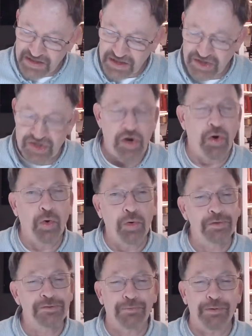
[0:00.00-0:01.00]
Such
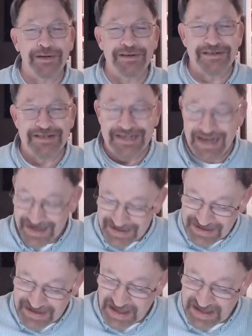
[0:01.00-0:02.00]
old words
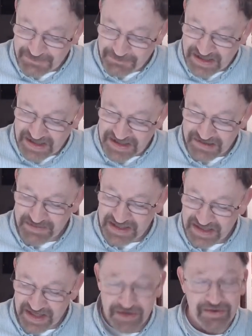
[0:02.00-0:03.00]
as despotism
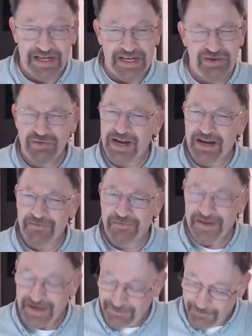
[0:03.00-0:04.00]
and tyranny do not
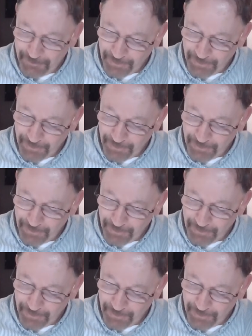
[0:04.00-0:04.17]
fit.